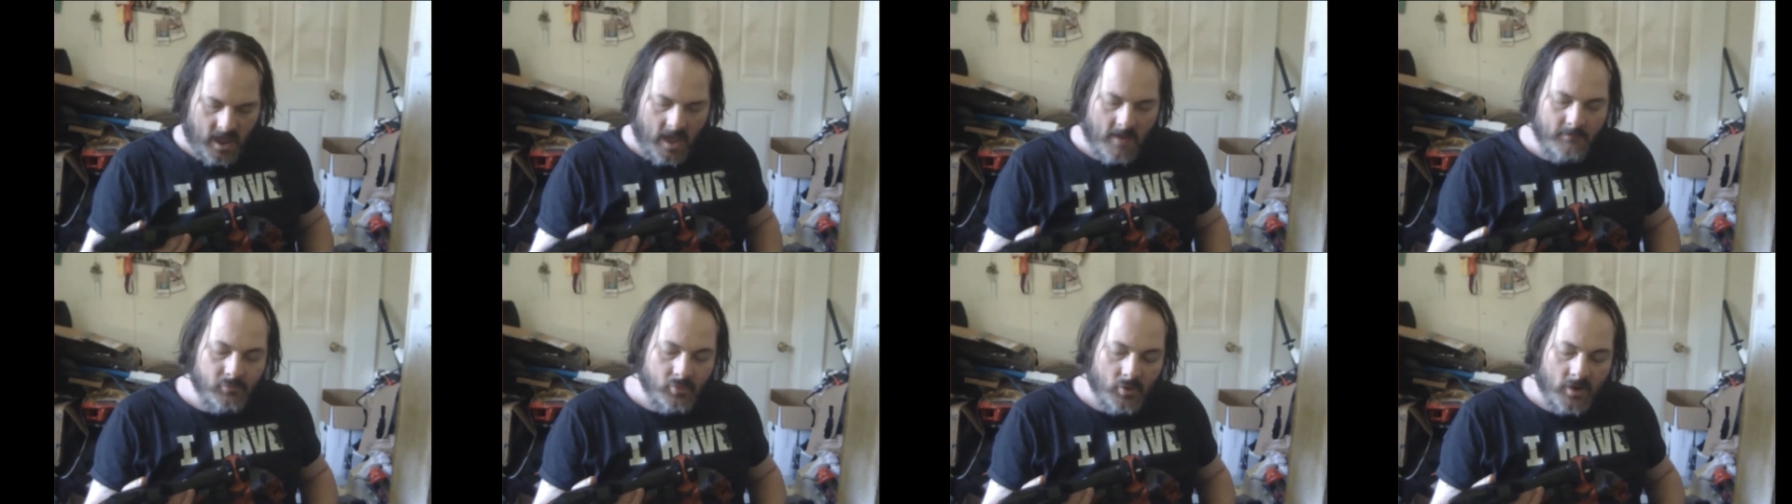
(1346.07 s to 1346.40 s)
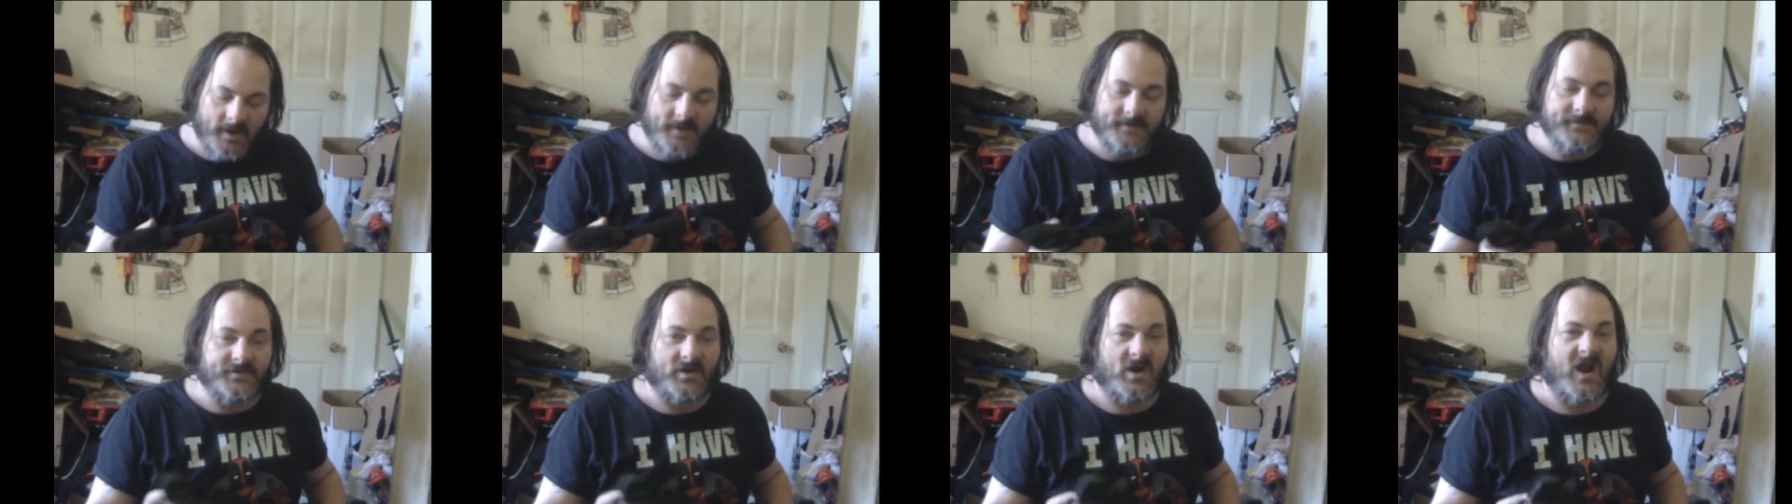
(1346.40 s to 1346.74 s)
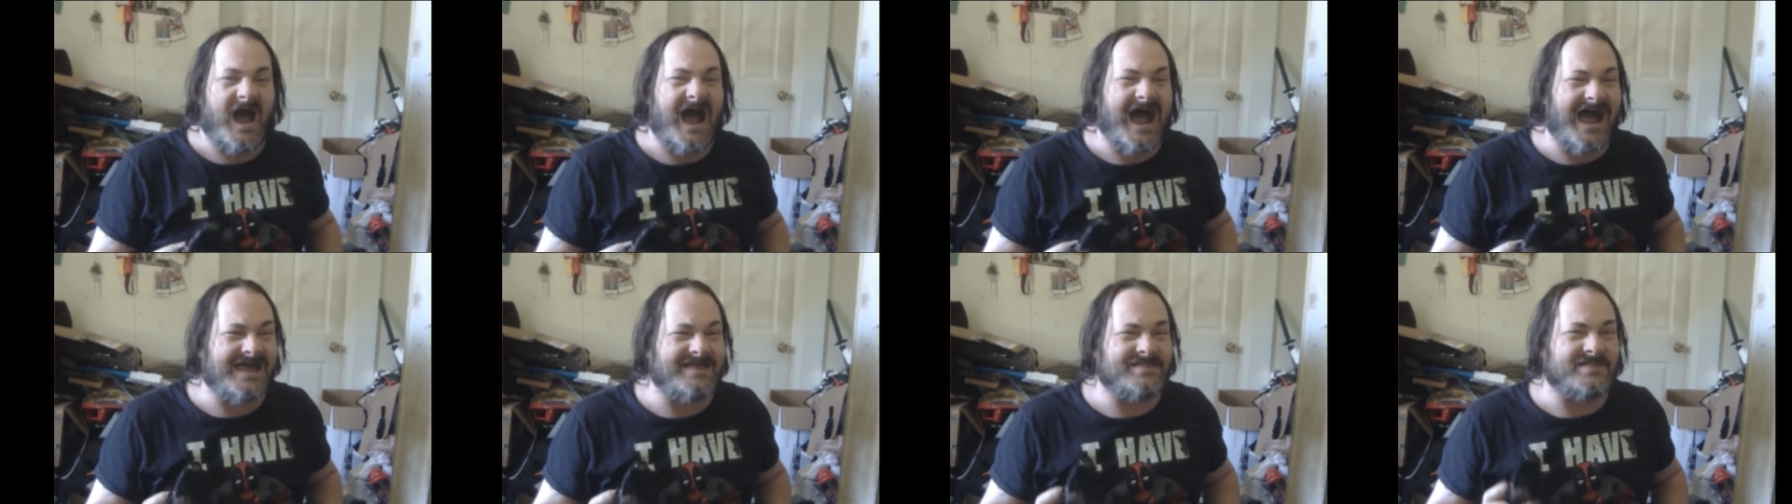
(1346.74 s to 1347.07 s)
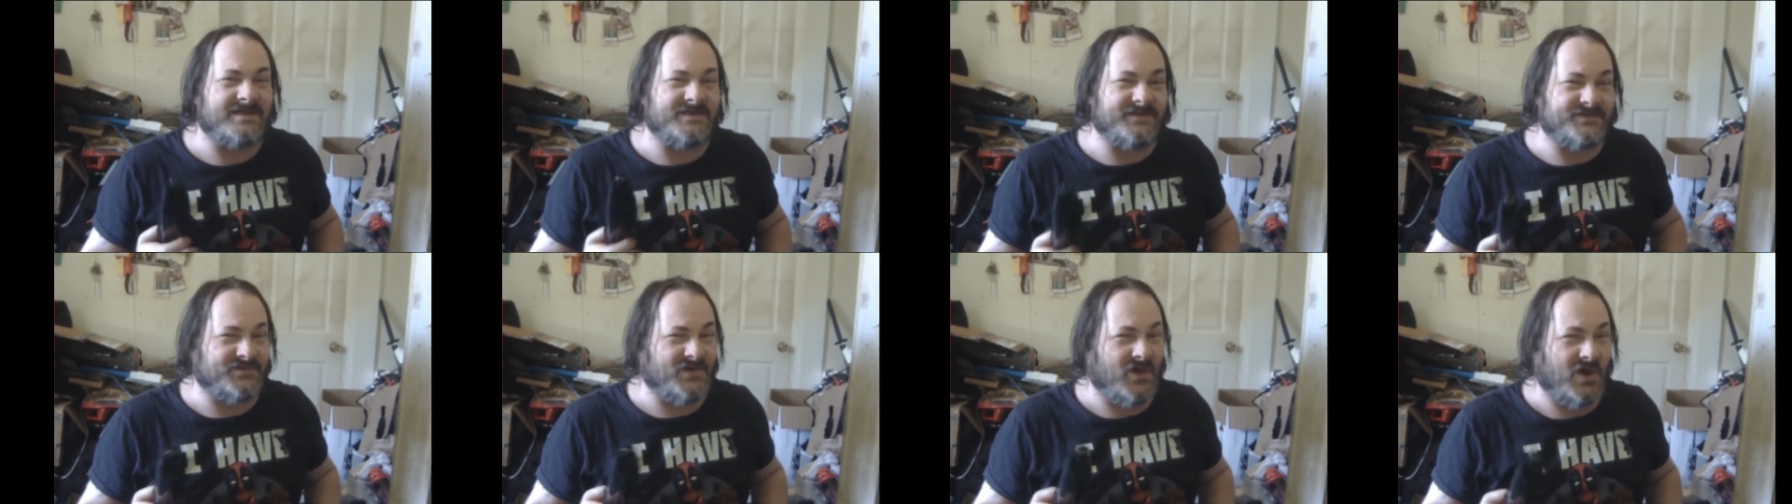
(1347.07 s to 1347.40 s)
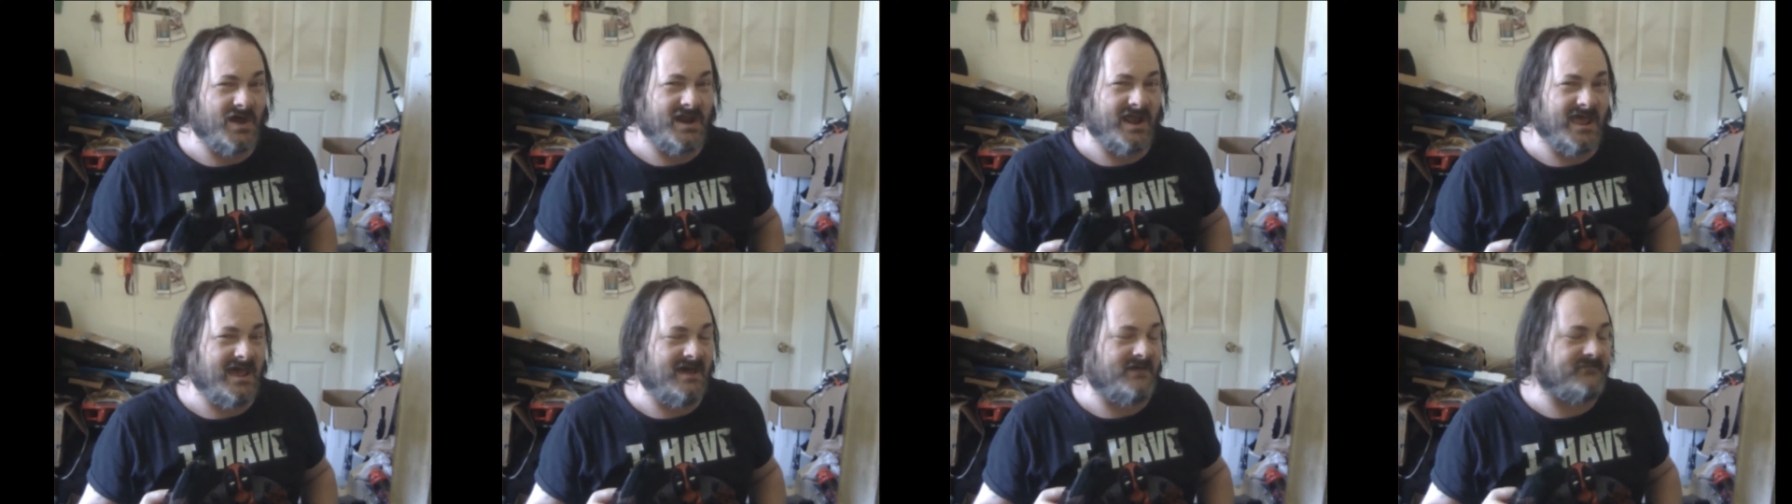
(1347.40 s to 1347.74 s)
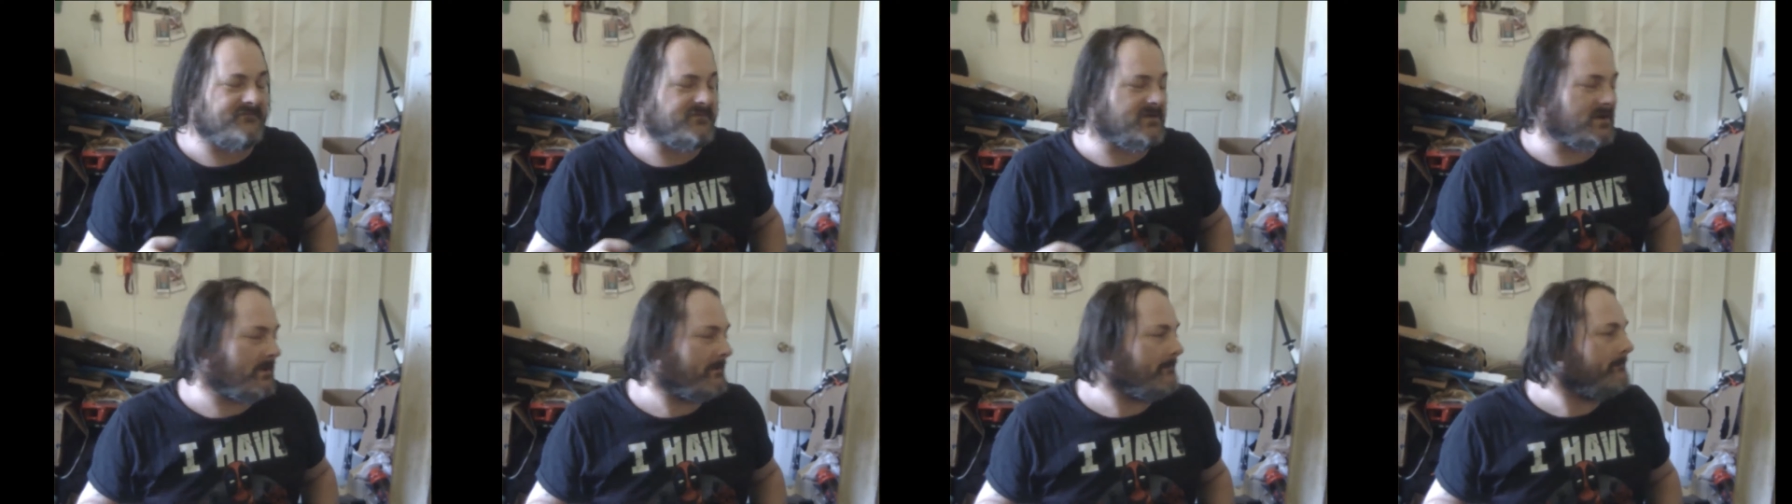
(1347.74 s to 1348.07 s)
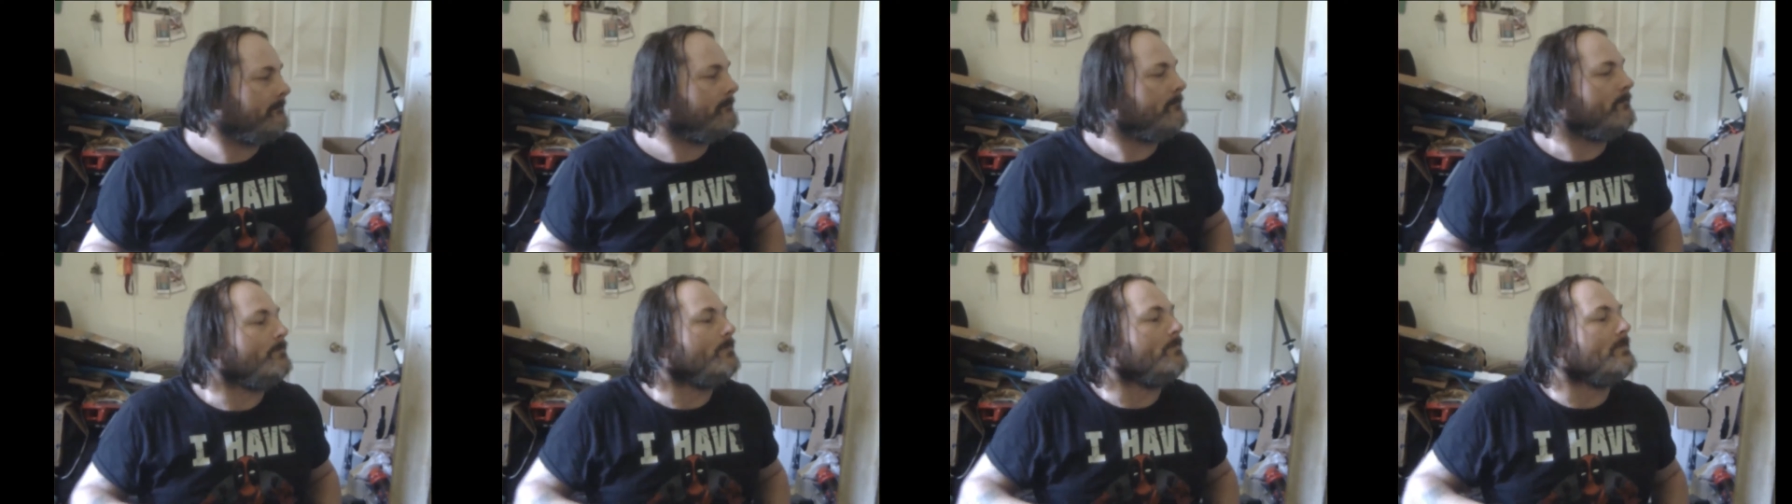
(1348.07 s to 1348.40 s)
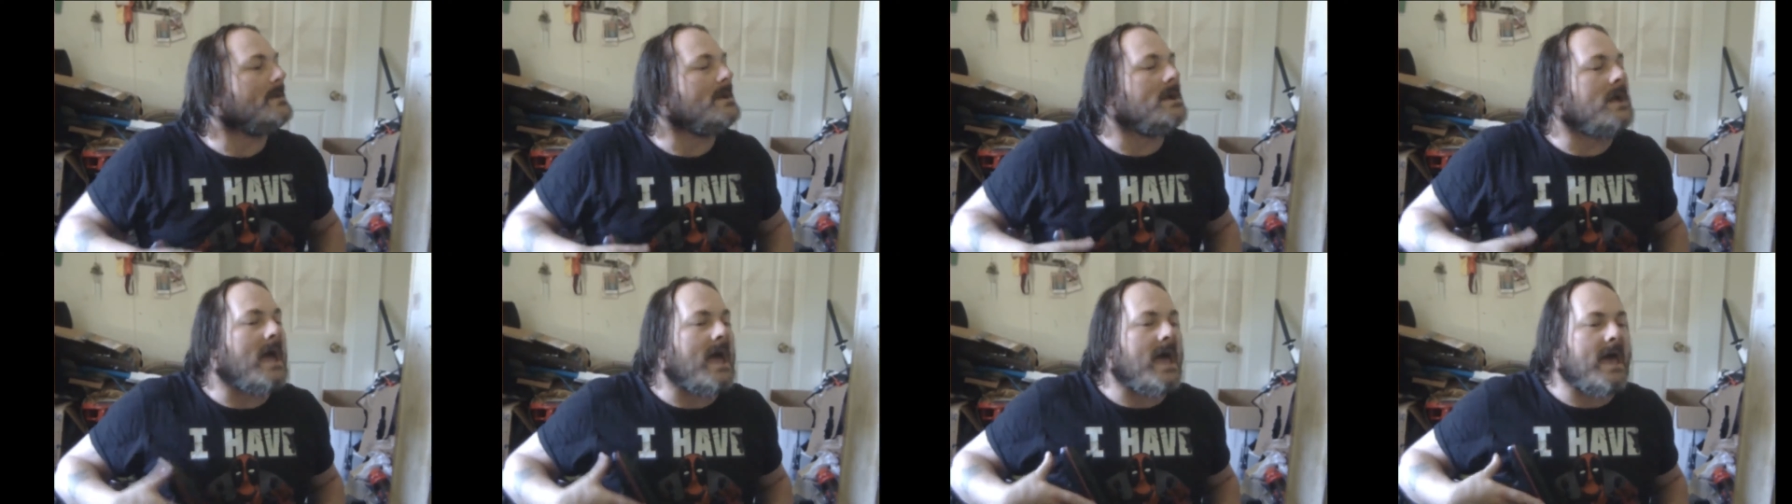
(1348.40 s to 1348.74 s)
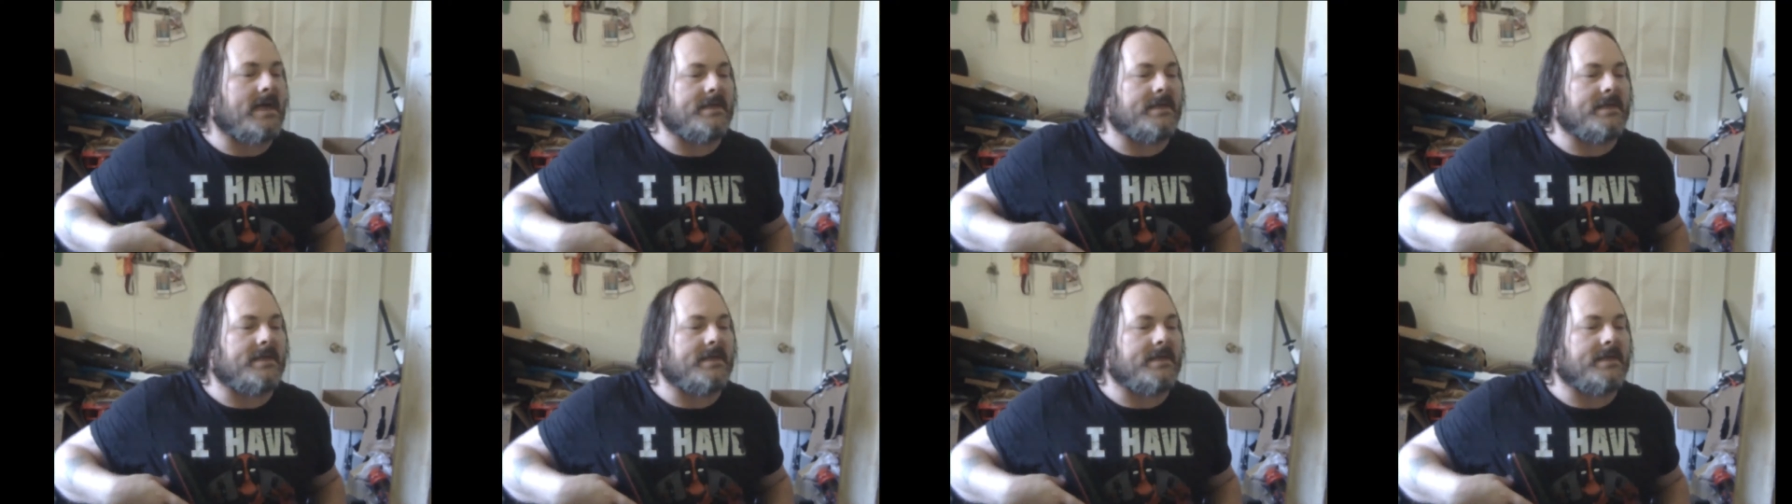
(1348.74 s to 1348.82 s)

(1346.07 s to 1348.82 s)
upgrades are highly sought after,